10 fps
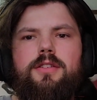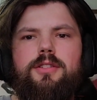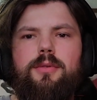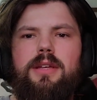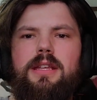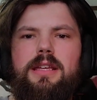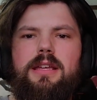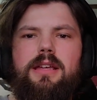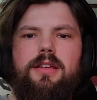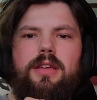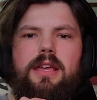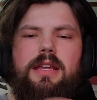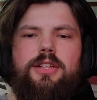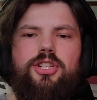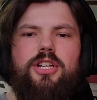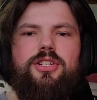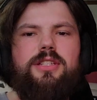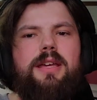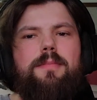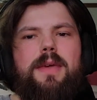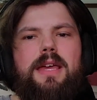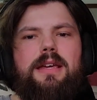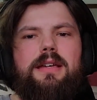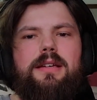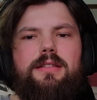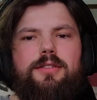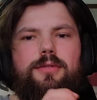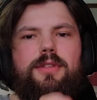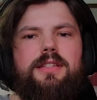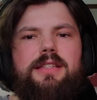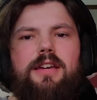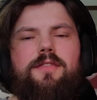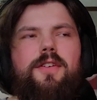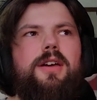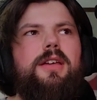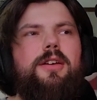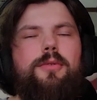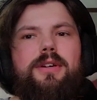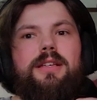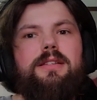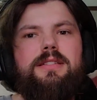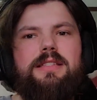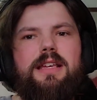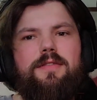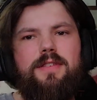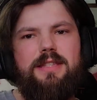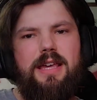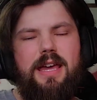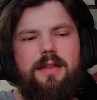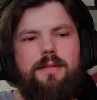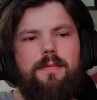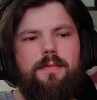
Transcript: So any changes I make to this sound font, it will save as that.